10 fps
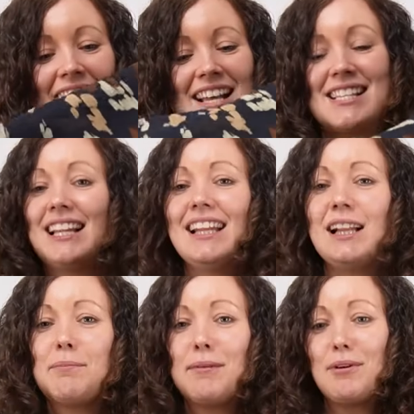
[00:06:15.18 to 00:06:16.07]
It's a
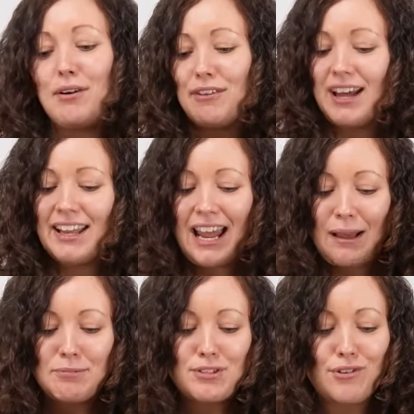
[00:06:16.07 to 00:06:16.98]
little bit more of a, an
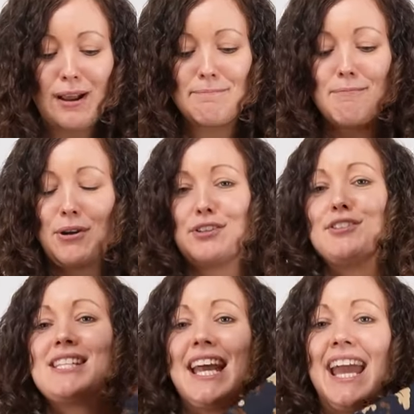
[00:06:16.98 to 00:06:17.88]
abstract
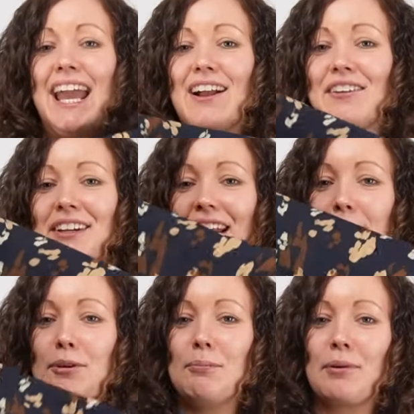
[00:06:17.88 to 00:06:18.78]
modern take on an
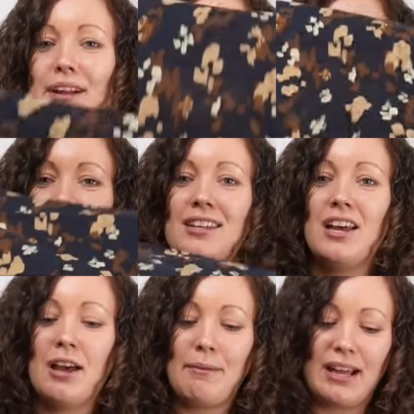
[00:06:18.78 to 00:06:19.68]
animal print.
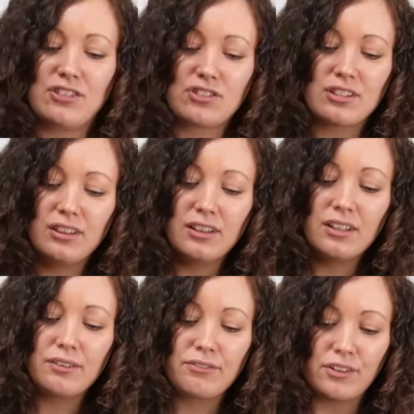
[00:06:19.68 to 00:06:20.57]
I just
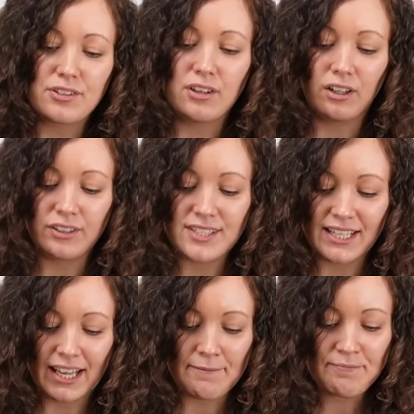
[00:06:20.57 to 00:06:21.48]
love those colours
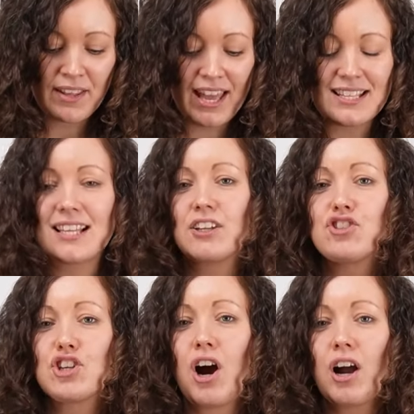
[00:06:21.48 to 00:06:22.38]
in it has like a
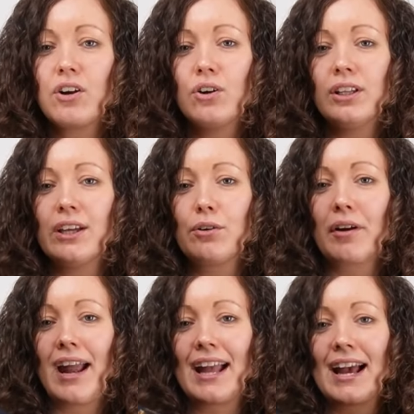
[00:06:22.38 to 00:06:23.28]
charcoaly
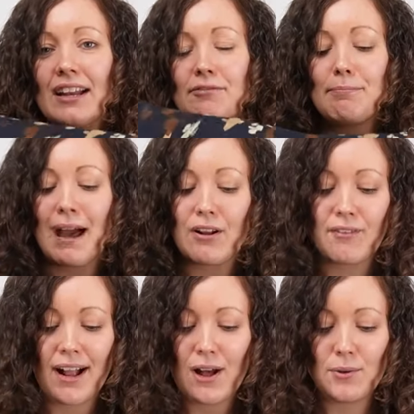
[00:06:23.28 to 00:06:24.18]
grey kind of
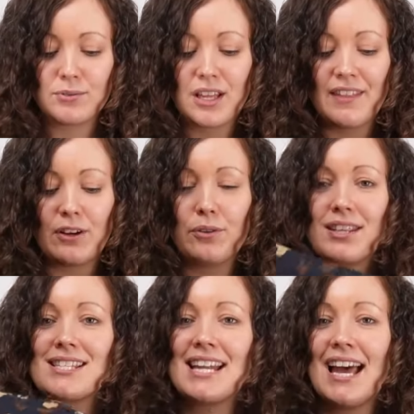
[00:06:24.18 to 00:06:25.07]
background and then all
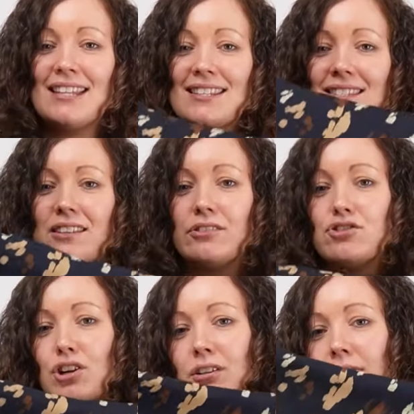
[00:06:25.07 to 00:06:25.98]
these tans and
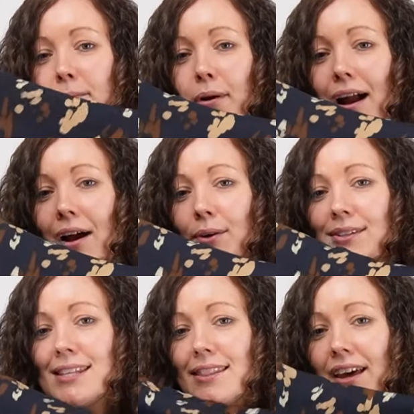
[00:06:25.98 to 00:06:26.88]
chocolate
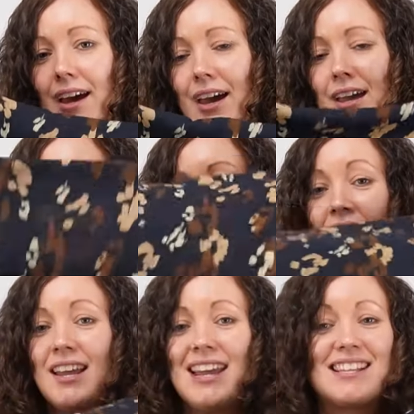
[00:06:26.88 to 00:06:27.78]
browns in there.
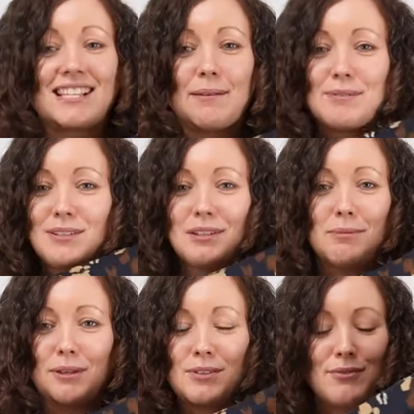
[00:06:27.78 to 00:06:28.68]
It's absolutely
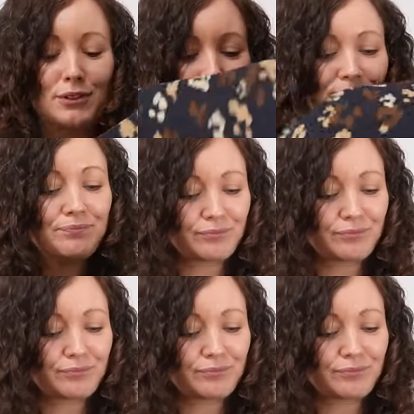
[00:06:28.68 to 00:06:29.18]
beautiful.